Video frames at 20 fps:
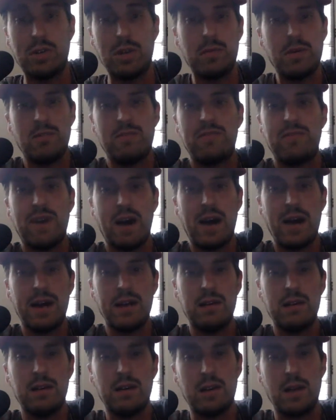They've been
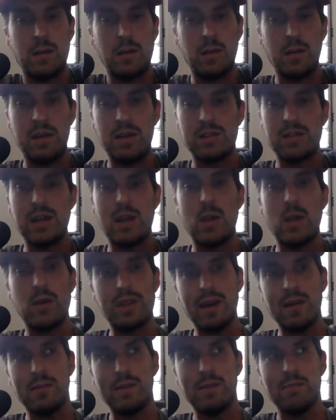fine in MLS. Now,
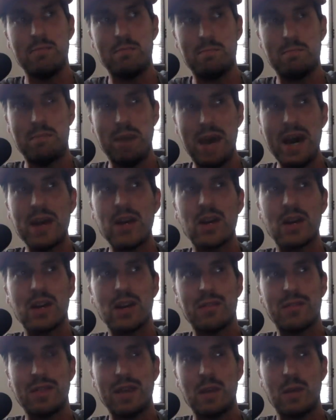would they be better
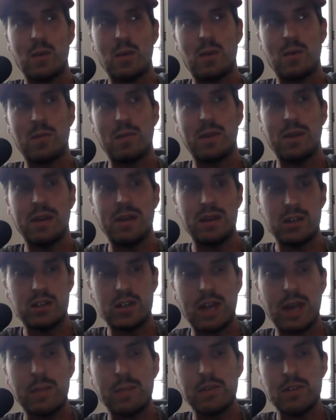if they were playing in
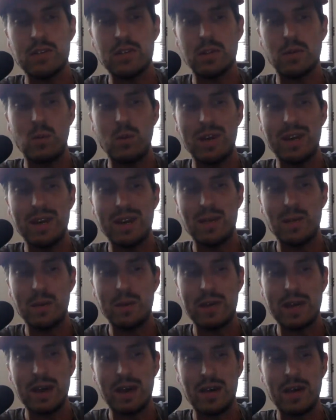championship week in,
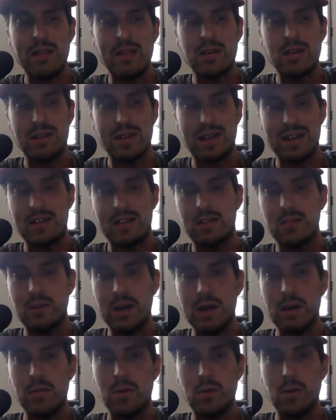week out? I think that's
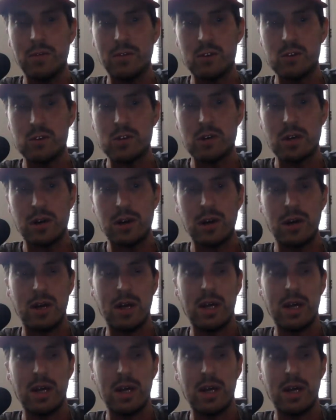debatable for sure.